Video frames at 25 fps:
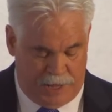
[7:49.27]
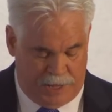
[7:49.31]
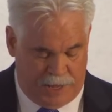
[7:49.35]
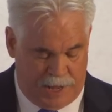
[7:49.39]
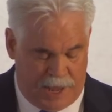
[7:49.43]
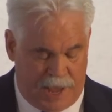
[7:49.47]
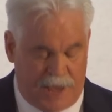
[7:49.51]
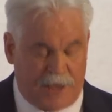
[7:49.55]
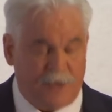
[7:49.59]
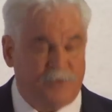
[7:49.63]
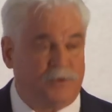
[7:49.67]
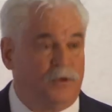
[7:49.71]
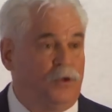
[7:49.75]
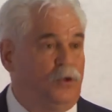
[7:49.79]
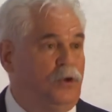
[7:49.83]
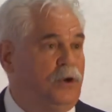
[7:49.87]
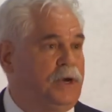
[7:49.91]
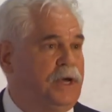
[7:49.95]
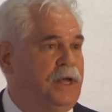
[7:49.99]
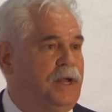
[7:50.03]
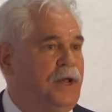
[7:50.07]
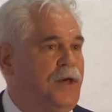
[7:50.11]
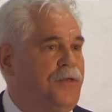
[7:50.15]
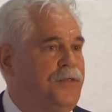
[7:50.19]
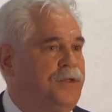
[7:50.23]
it has to
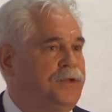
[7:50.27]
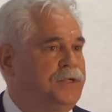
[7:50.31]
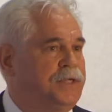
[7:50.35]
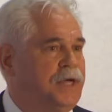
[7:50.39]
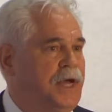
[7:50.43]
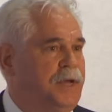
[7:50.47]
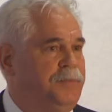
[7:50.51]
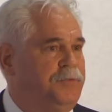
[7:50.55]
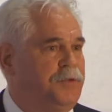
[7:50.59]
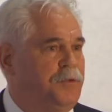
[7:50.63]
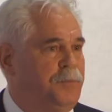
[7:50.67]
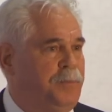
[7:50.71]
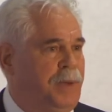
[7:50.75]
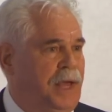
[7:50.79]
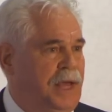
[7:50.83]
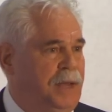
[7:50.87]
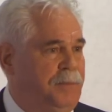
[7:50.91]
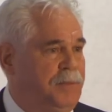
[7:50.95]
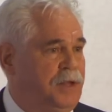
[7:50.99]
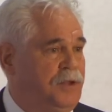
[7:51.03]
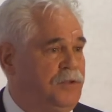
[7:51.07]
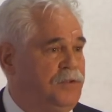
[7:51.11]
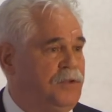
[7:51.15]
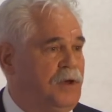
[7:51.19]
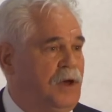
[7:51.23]
look at other types of
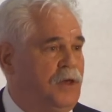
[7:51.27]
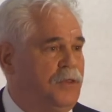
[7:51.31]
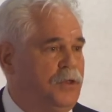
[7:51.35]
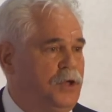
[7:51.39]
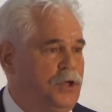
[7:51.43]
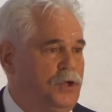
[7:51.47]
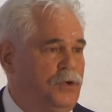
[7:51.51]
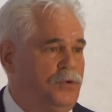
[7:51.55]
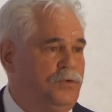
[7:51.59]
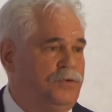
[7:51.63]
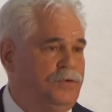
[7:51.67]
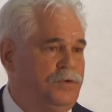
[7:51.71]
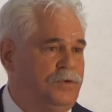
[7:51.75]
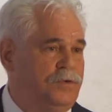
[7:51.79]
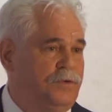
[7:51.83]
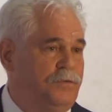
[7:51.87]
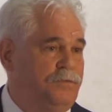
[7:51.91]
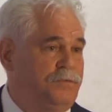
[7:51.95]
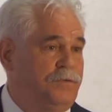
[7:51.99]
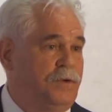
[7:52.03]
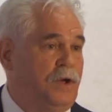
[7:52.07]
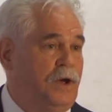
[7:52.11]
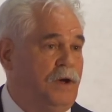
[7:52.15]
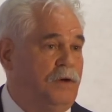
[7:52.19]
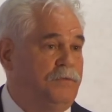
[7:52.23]
payments, other uses
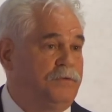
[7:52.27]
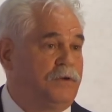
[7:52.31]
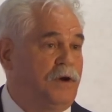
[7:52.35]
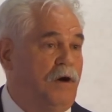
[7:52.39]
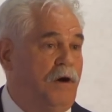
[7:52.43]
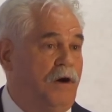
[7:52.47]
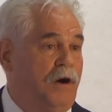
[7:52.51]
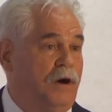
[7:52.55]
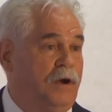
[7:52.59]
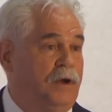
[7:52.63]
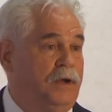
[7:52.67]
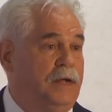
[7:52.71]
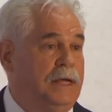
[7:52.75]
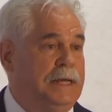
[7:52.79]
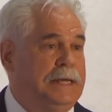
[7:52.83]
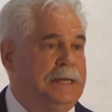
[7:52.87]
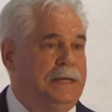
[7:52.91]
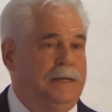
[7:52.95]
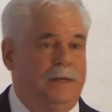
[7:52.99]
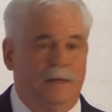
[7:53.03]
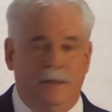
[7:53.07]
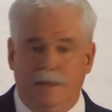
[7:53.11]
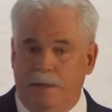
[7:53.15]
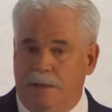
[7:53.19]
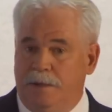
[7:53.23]
of card
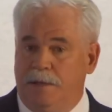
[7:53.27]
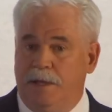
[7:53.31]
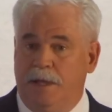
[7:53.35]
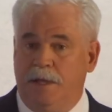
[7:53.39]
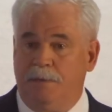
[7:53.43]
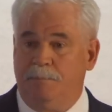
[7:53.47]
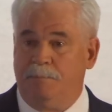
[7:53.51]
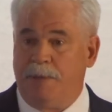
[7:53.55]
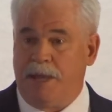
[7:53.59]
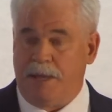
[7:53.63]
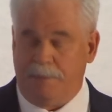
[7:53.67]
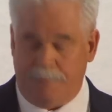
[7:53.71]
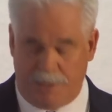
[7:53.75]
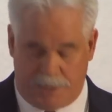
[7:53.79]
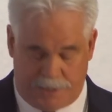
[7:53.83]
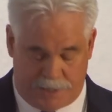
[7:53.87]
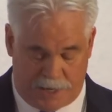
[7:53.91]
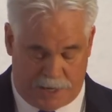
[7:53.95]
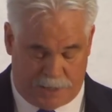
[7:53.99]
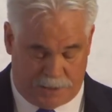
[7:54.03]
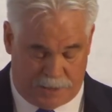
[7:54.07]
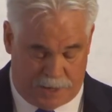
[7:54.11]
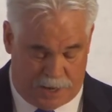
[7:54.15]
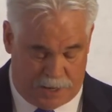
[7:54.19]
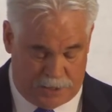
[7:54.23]
and payment
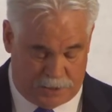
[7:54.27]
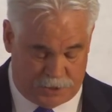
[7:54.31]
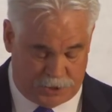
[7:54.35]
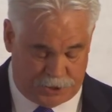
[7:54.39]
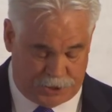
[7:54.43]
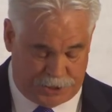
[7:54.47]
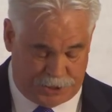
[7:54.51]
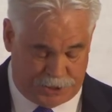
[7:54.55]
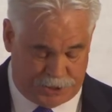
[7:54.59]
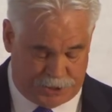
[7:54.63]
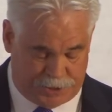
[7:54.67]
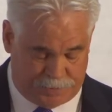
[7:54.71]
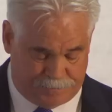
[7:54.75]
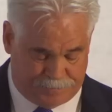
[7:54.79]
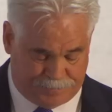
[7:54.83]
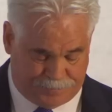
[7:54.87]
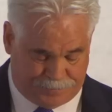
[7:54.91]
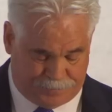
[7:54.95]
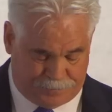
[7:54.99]
technologies.